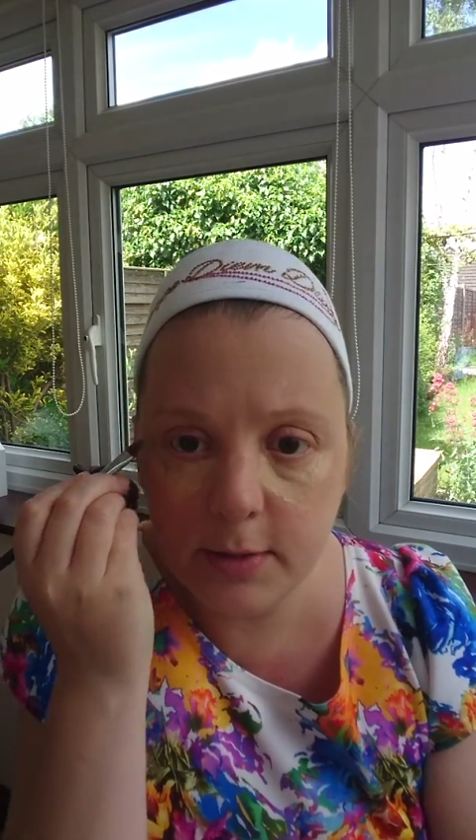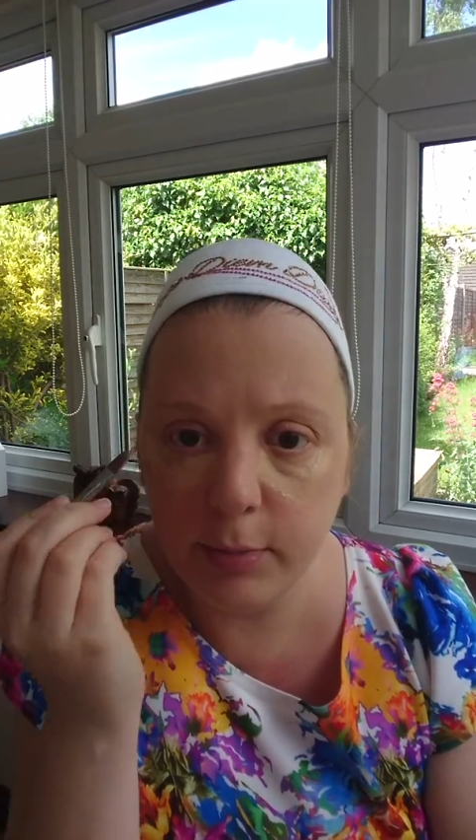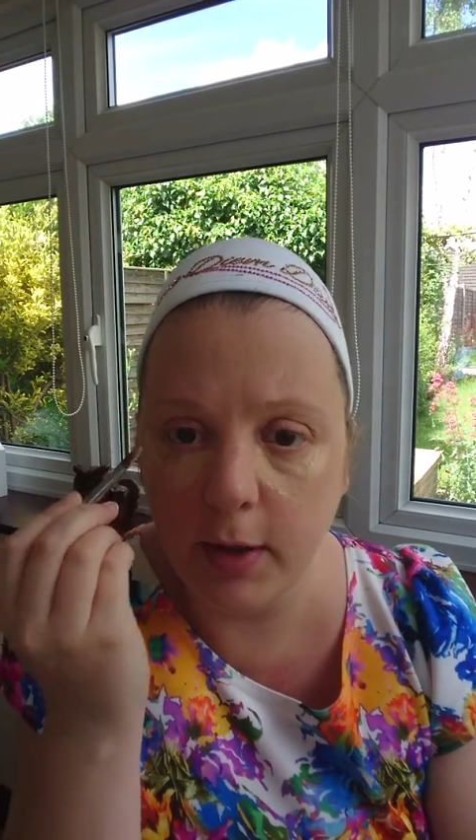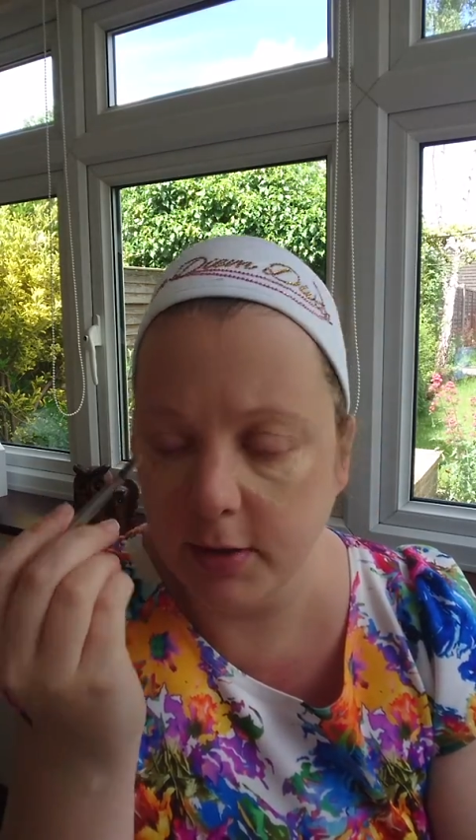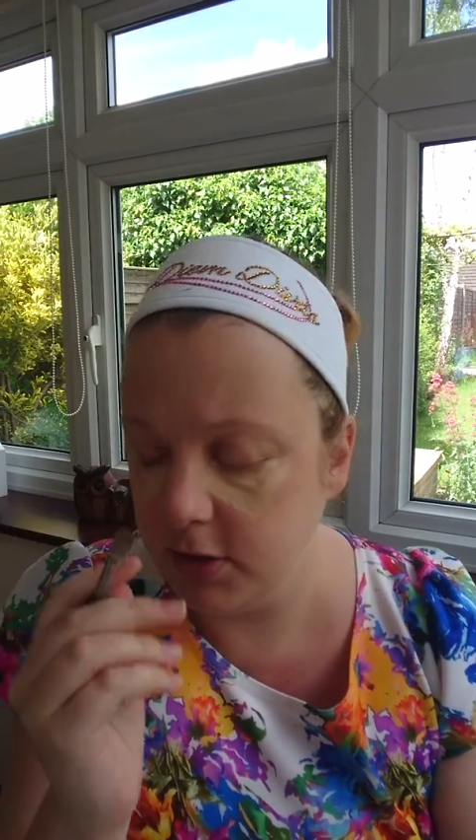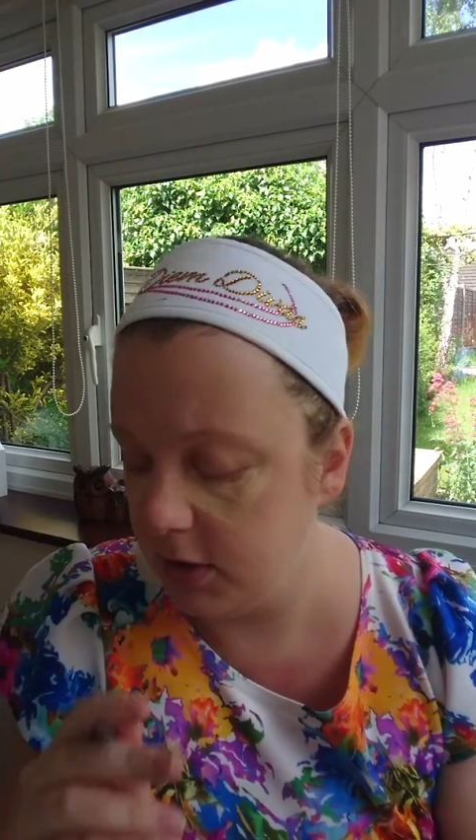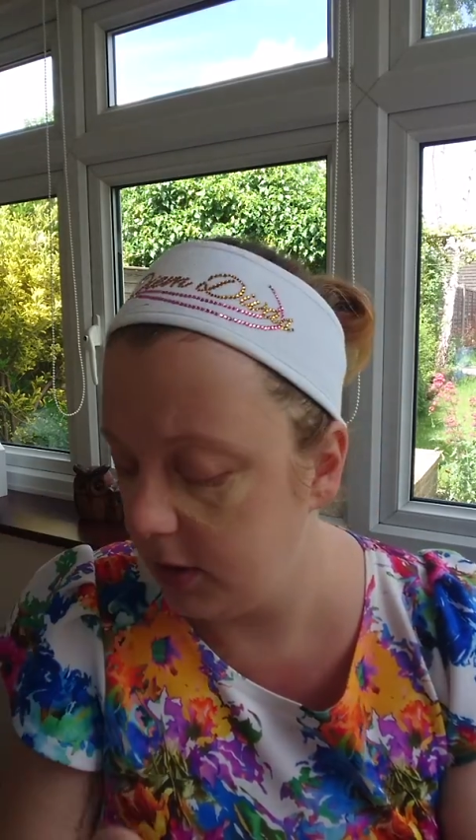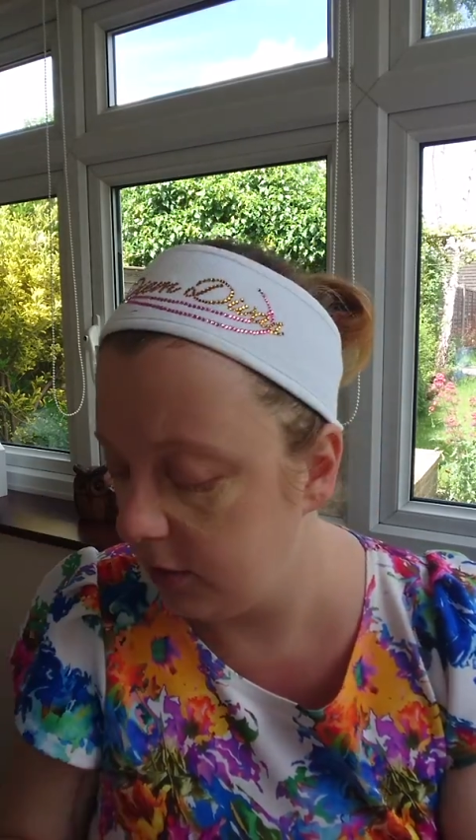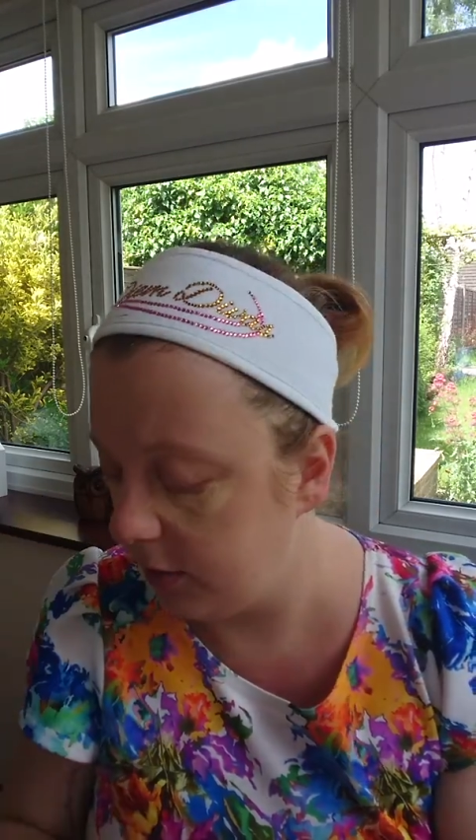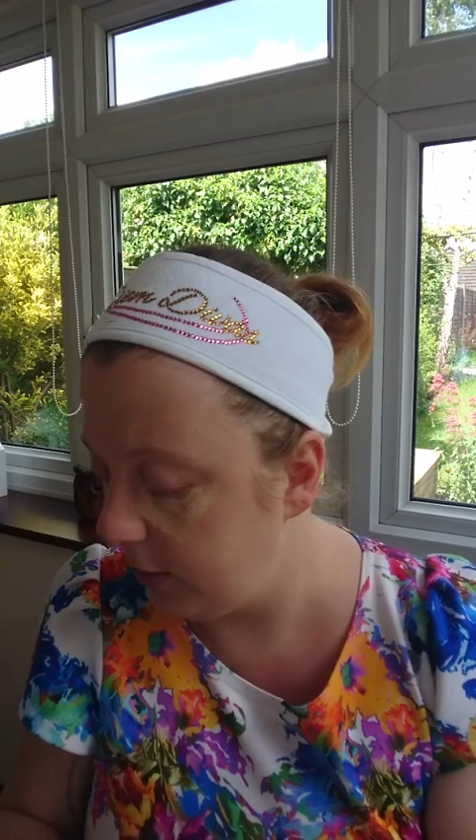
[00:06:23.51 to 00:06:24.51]
brush
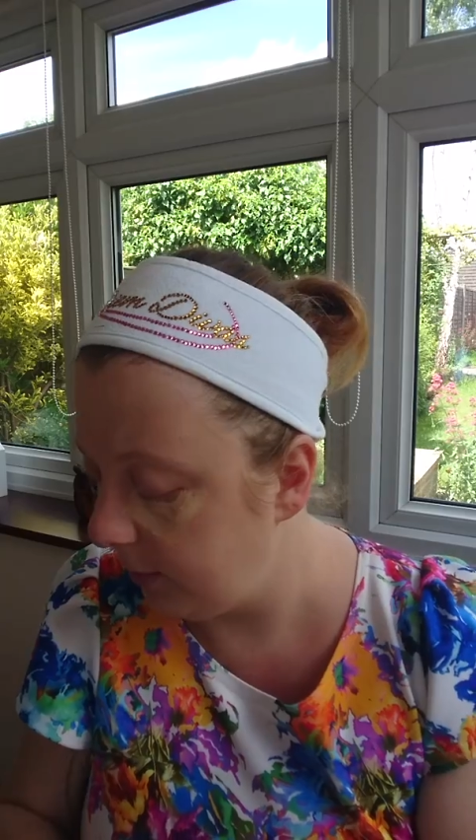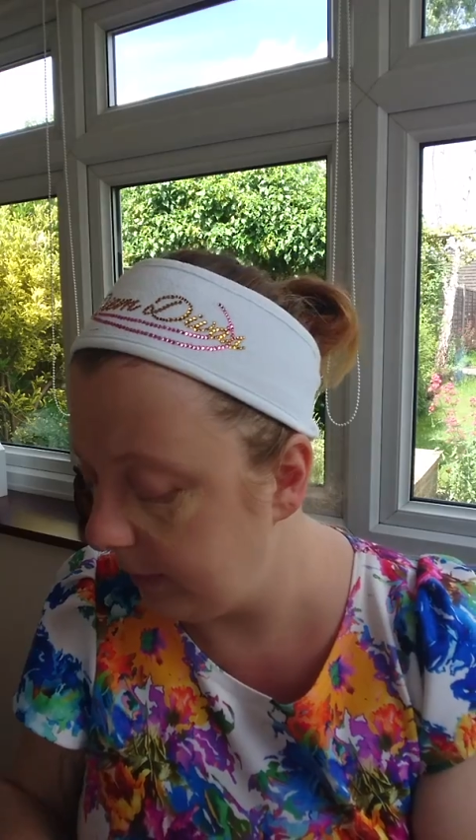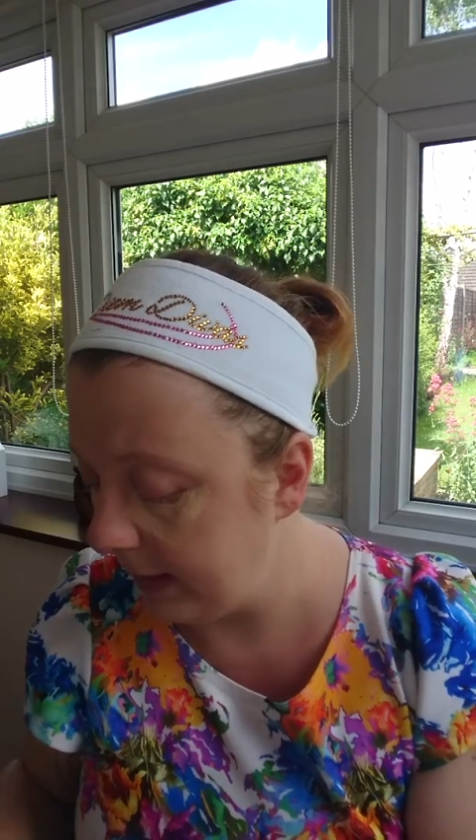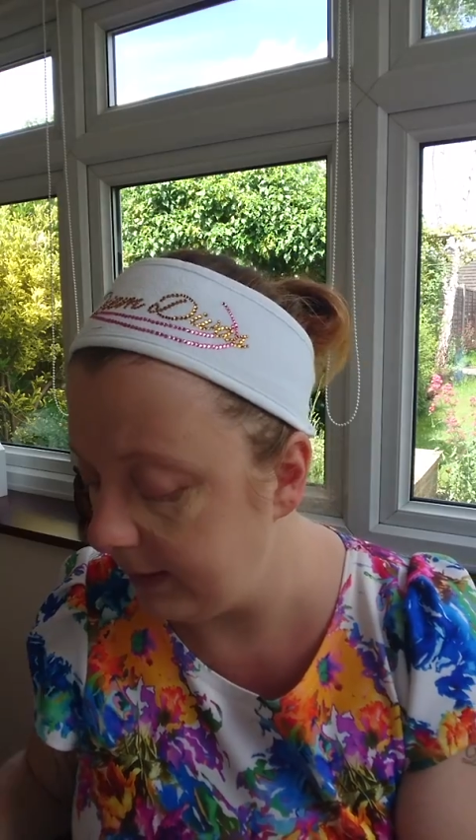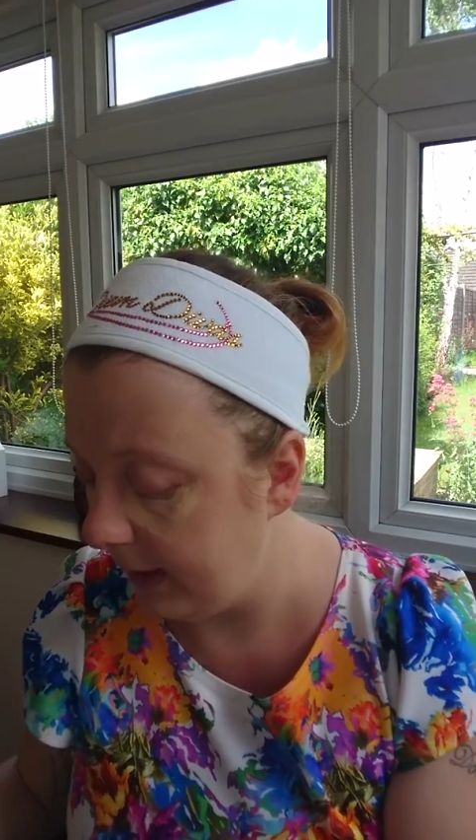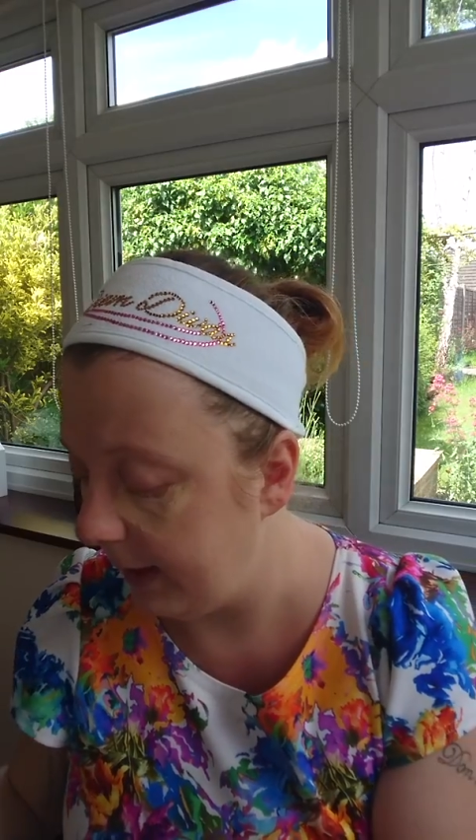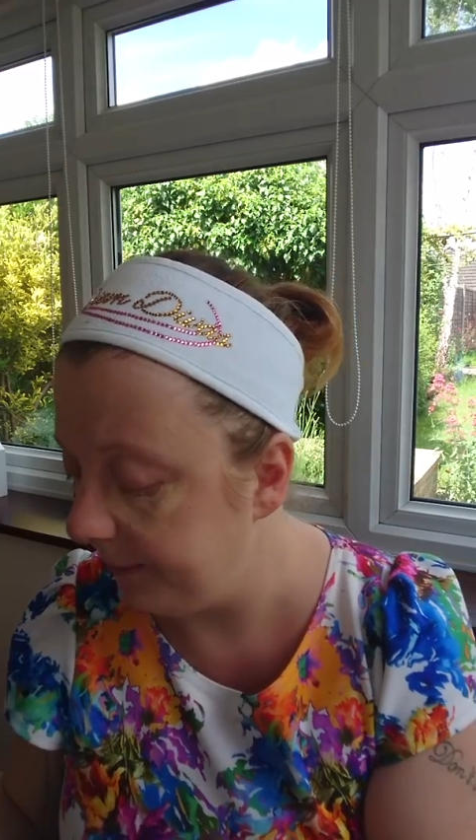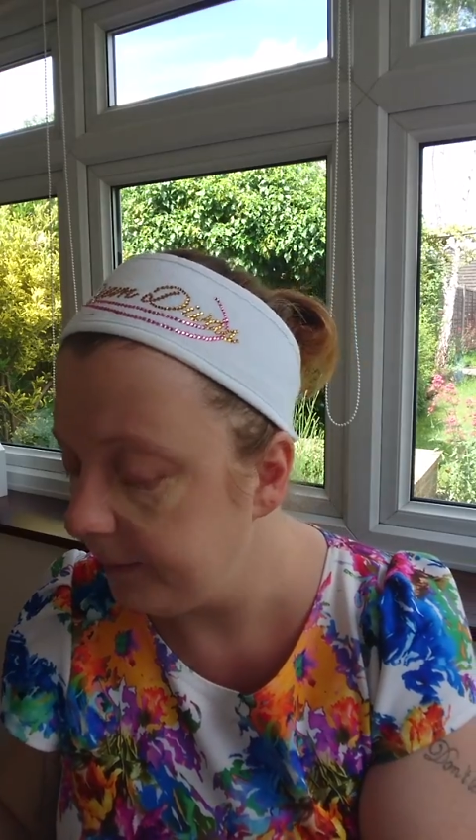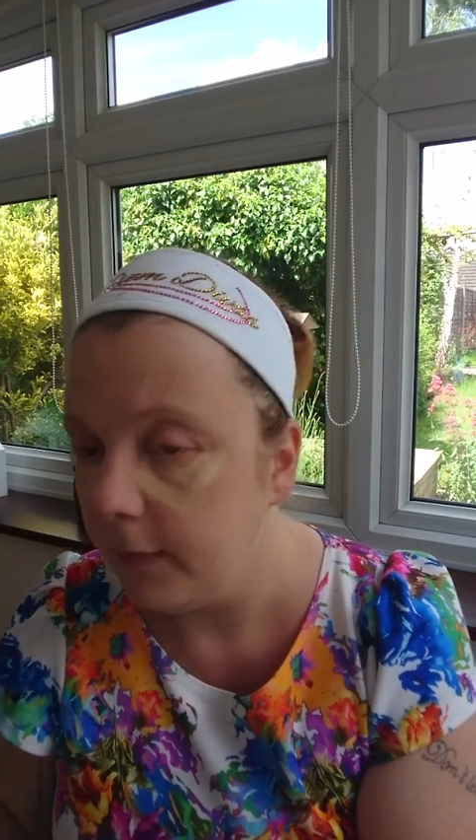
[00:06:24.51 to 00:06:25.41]
to blend it in.